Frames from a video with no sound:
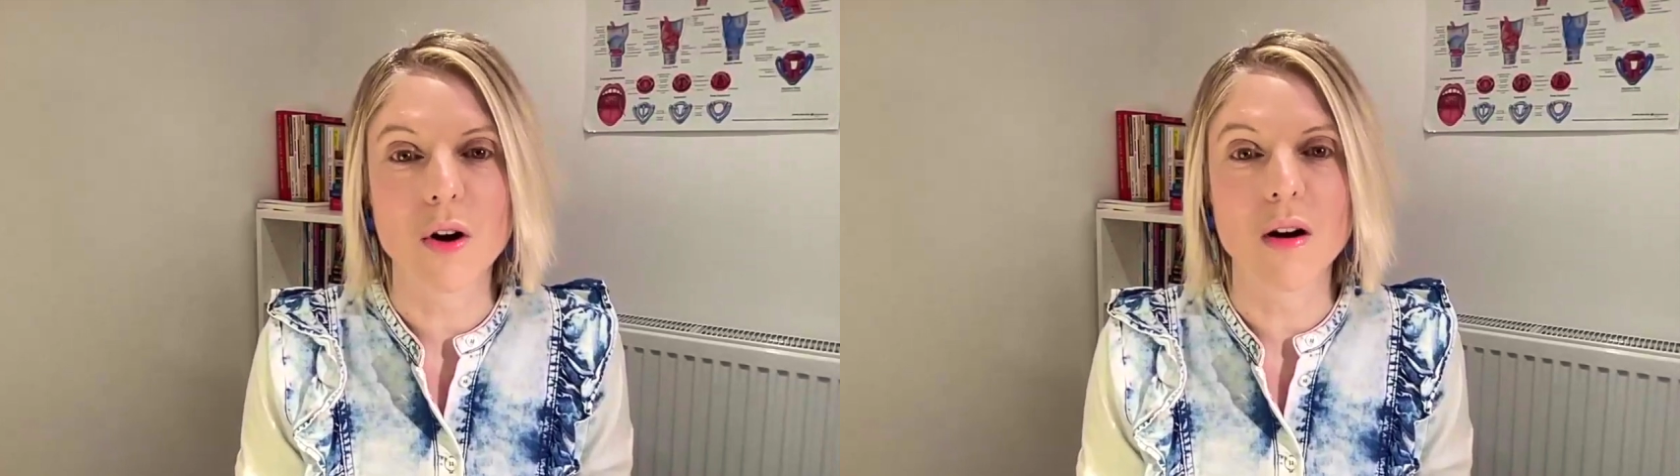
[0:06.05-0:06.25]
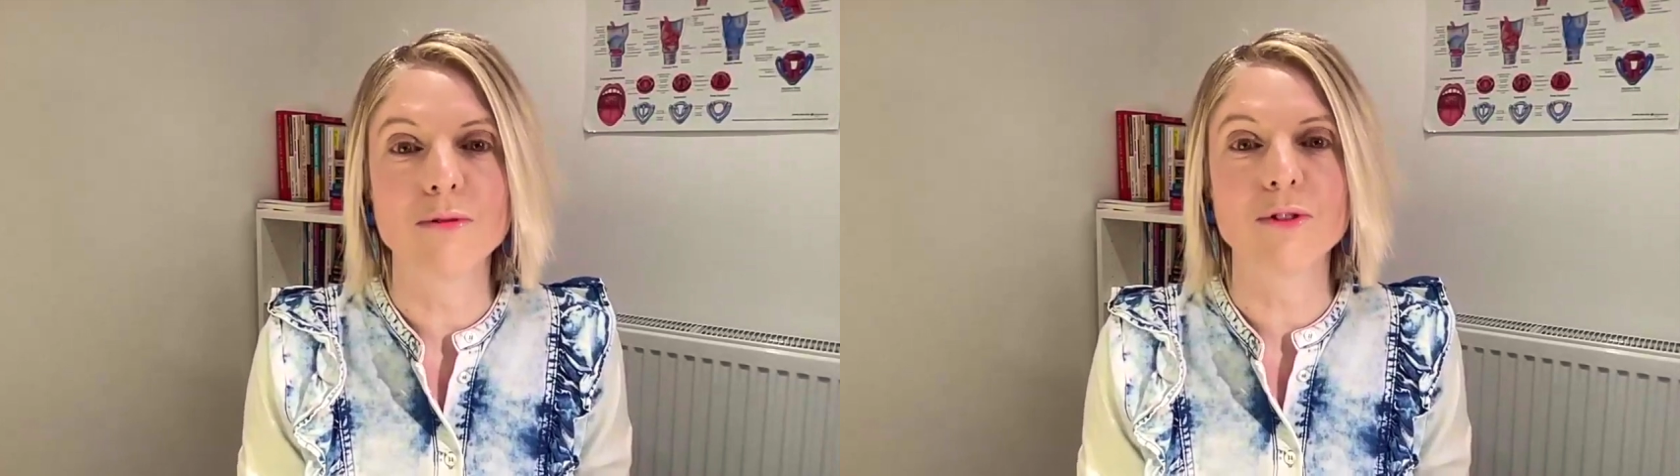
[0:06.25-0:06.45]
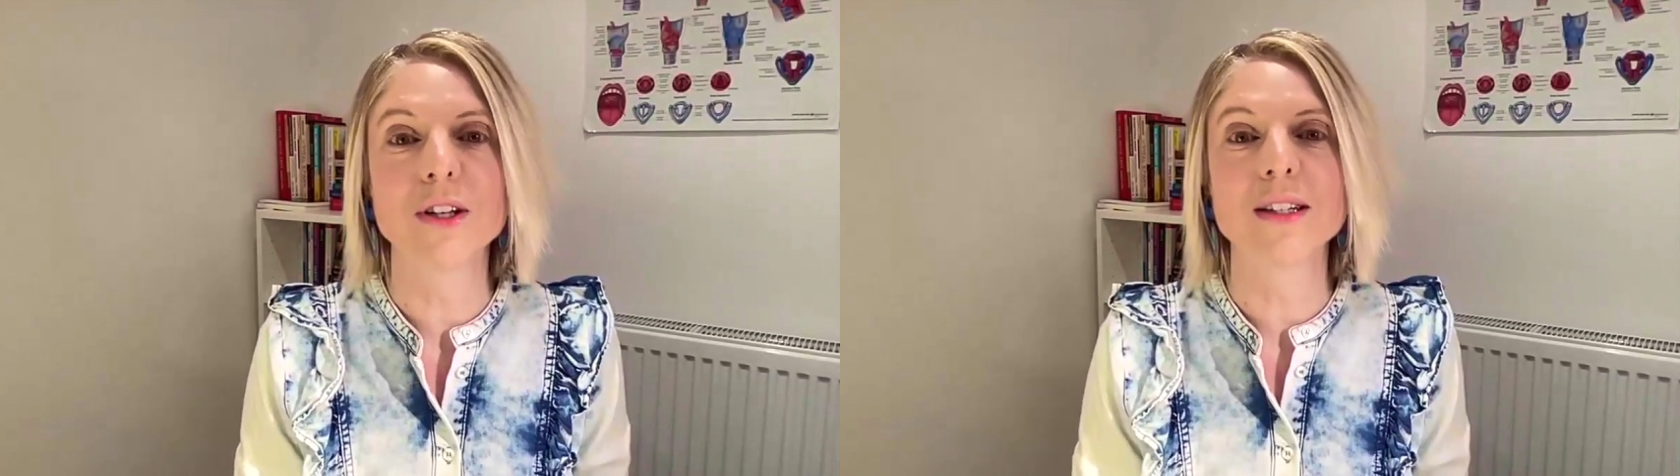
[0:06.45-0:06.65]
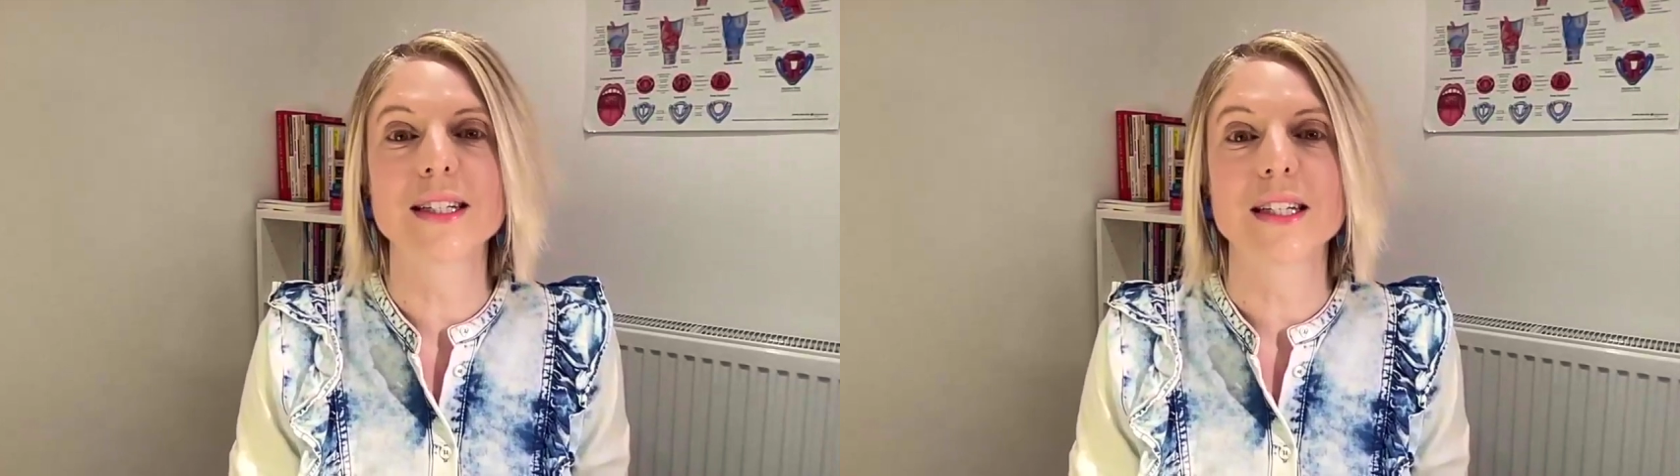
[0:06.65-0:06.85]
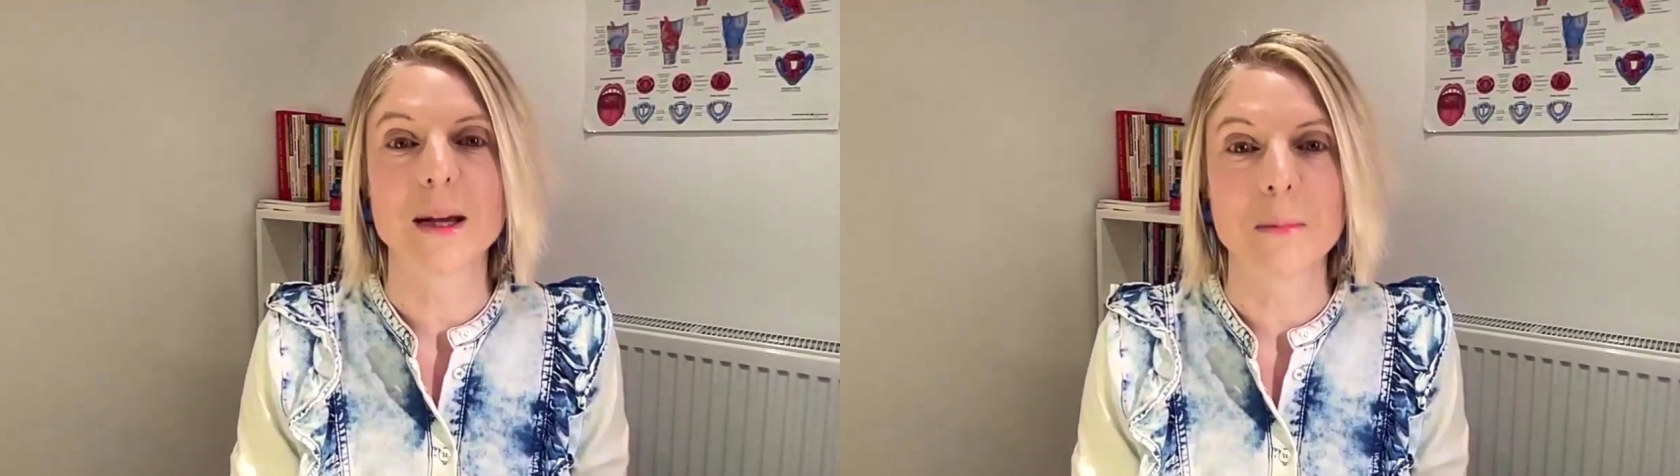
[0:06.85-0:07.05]

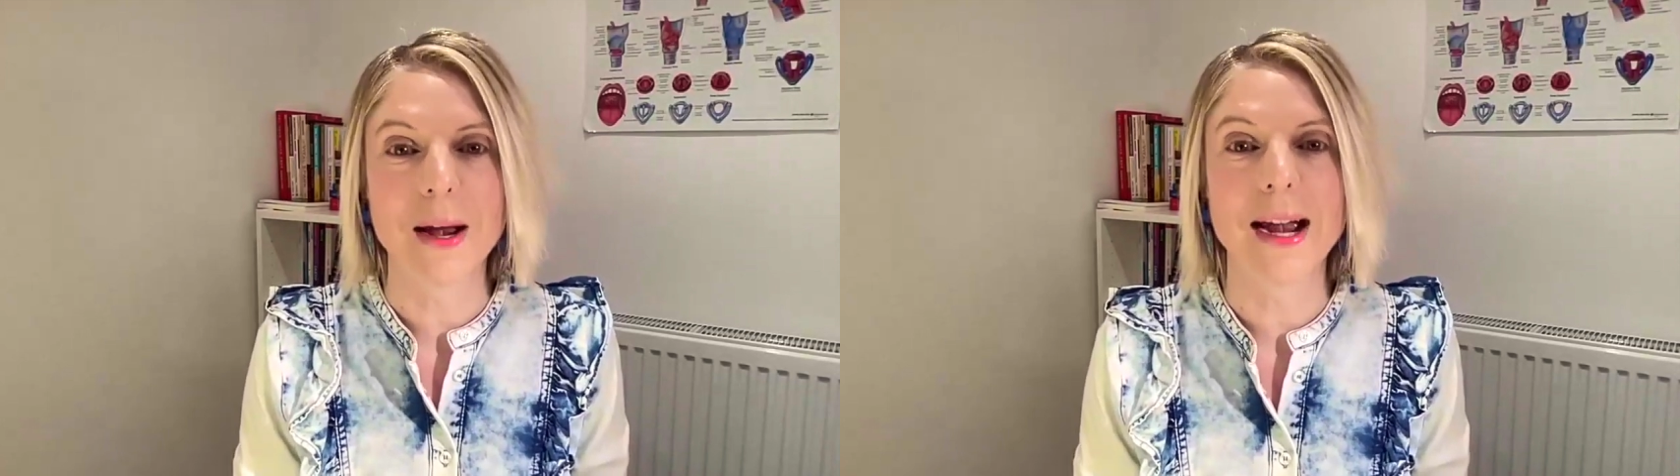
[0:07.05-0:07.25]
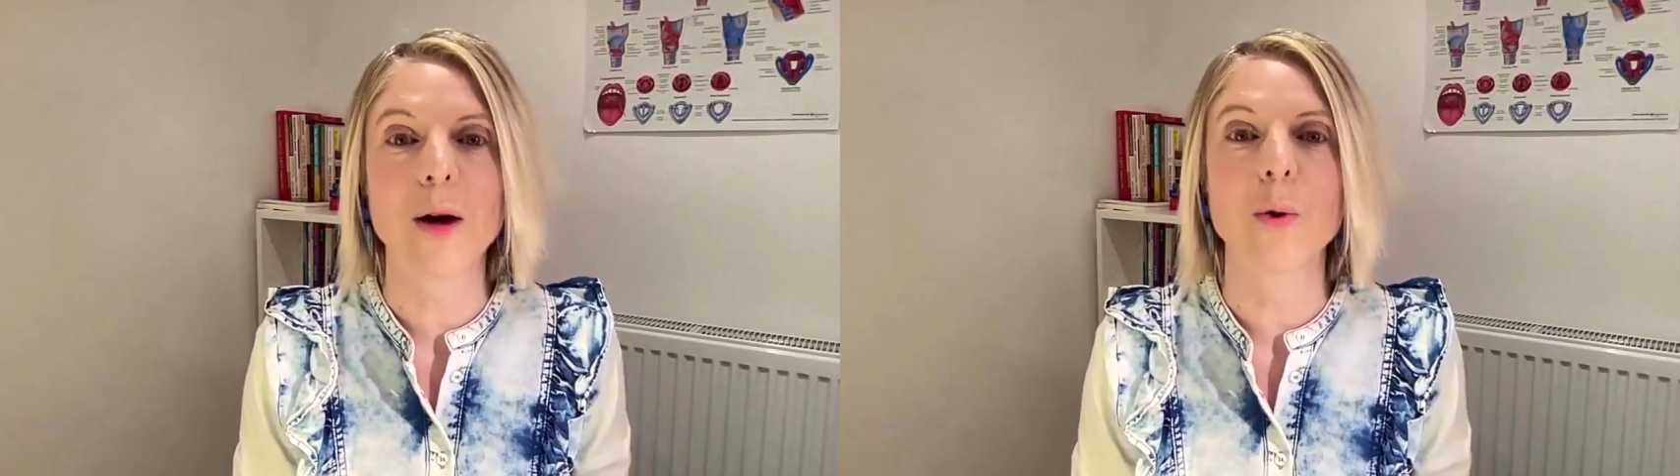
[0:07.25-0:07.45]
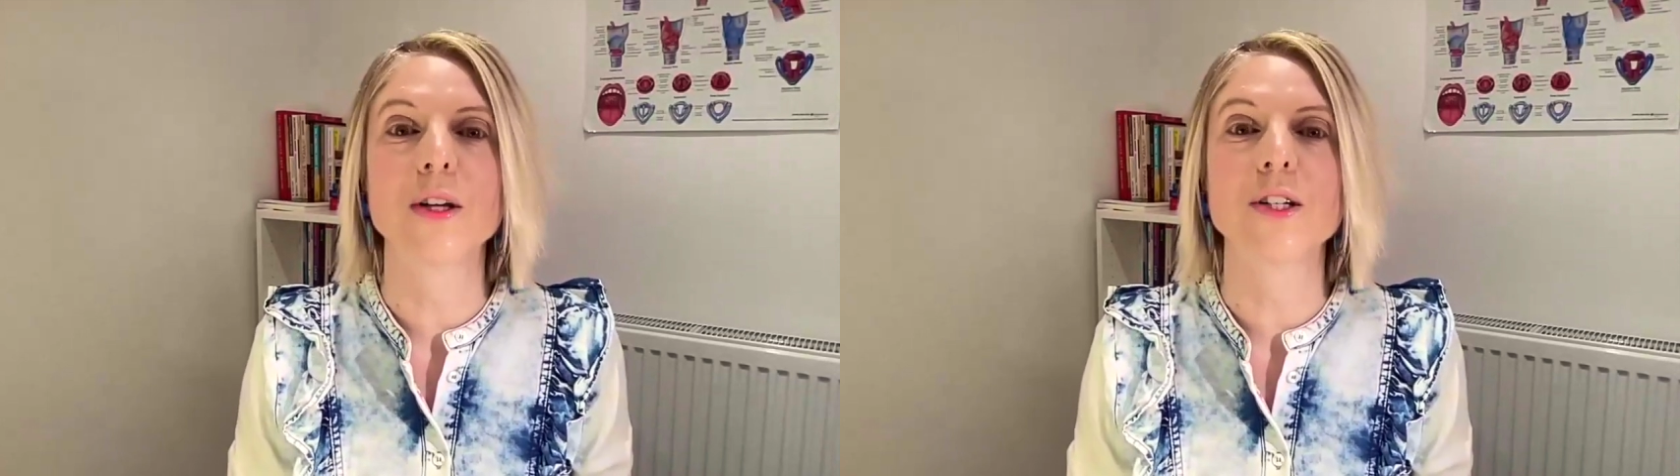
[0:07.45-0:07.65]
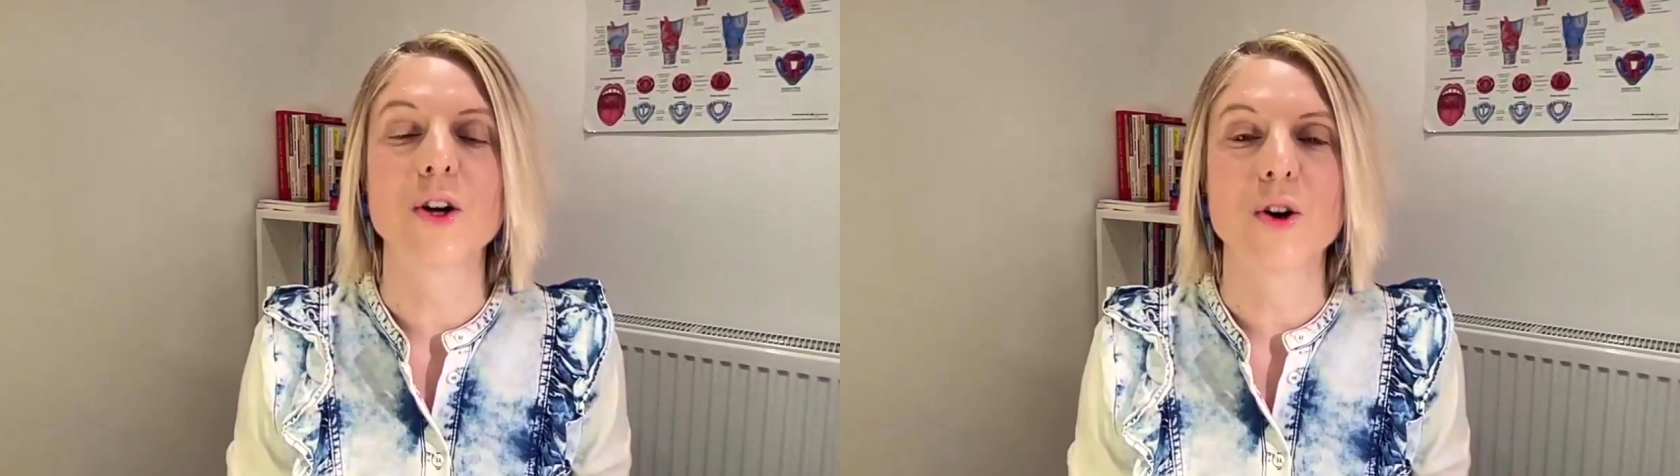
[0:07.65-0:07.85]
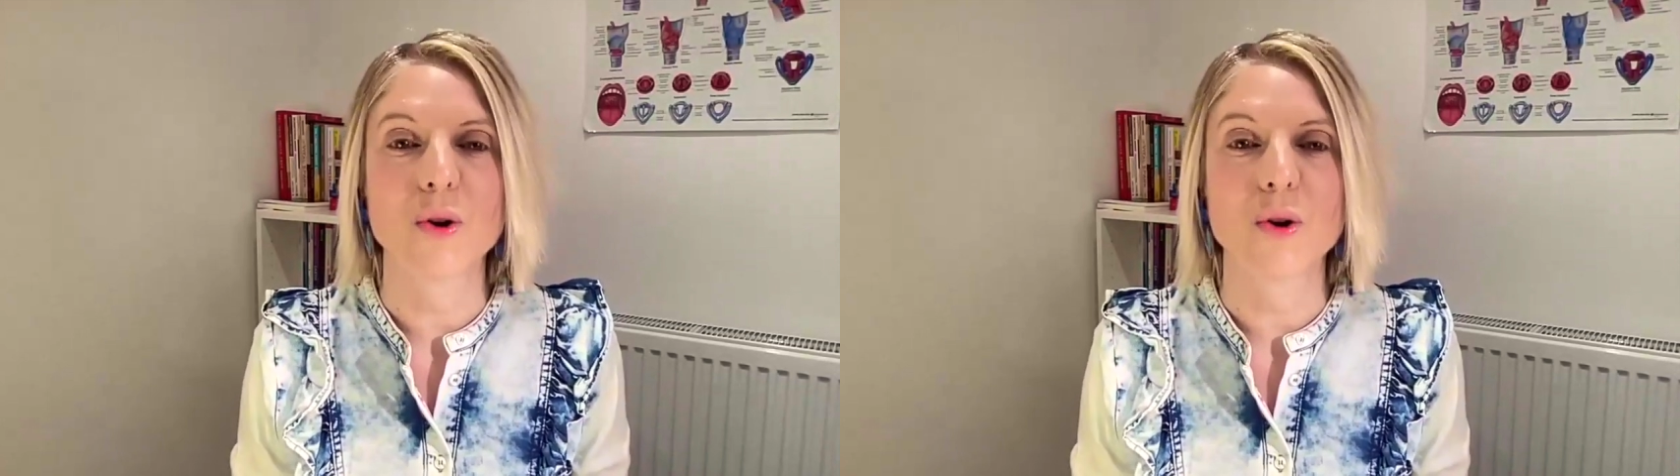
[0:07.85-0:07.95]
confident, empowered,